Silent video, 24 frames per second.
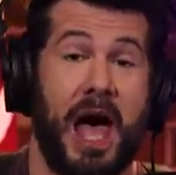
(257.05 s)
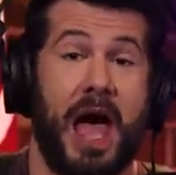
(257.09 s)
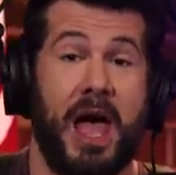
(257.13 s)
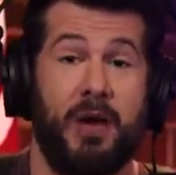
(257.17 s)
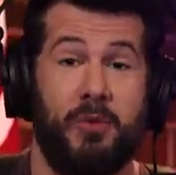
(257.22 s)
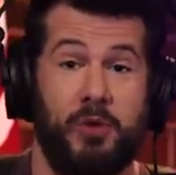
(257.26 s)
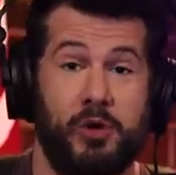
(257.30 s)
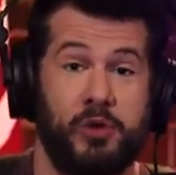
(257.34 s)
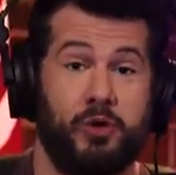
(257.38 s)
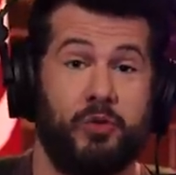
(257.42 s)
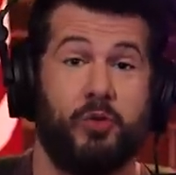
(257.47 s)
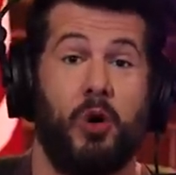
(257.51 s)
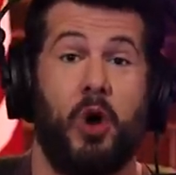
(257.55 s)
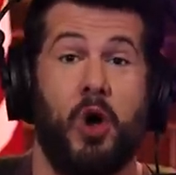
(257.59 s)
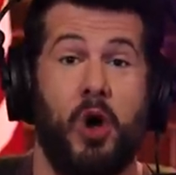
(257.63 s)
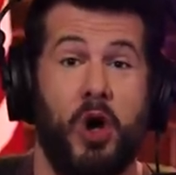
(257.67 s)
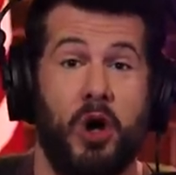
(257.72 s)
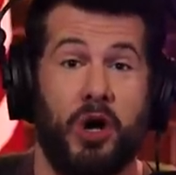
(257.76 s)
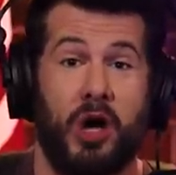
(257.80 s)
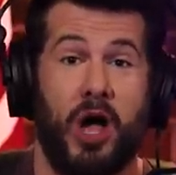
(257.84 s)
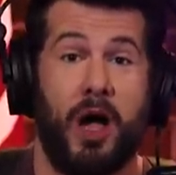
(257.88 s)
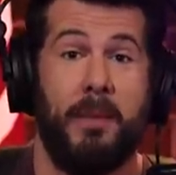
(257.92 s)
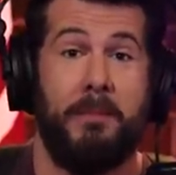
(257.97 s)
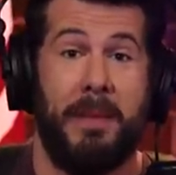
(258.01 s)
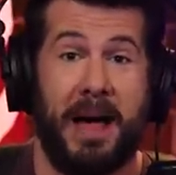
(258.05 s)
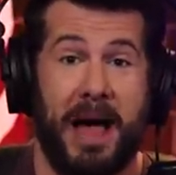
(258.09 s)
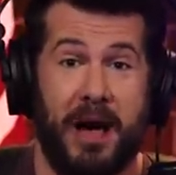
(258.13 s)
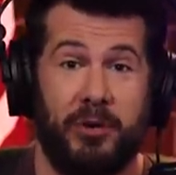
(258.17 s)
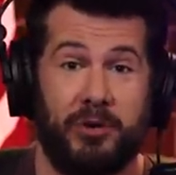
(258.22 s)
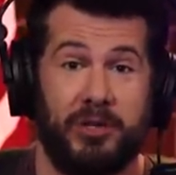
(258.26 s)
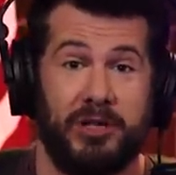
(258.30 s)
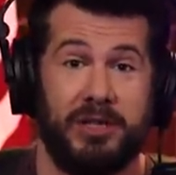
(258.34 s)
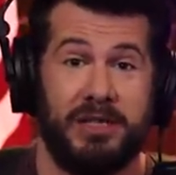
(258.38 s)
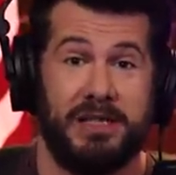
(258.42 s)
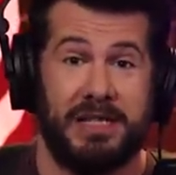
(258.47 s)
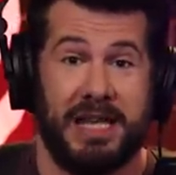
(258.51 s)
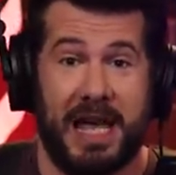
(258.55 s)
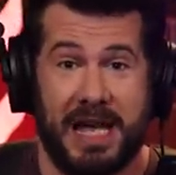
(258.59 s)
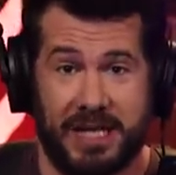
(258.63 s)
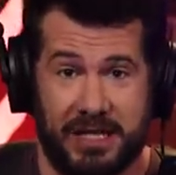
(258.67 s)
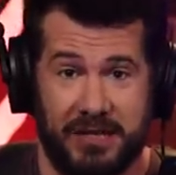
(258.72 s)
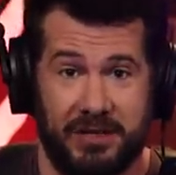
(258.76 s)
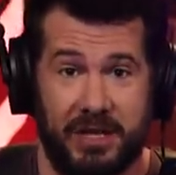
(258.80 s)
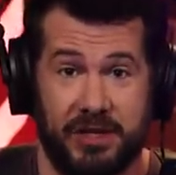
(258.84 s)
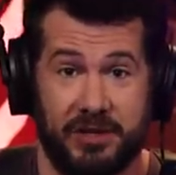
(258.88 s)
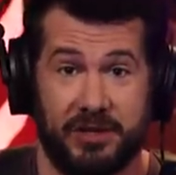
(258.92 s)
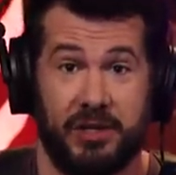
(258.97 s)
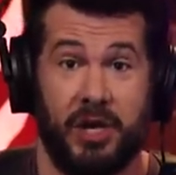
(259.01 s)
I was wrong about
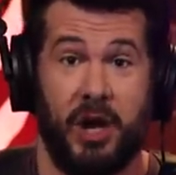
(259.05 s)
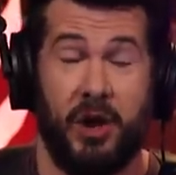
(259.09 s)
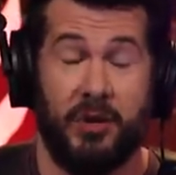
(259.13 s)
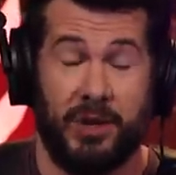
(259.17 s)
Teslas.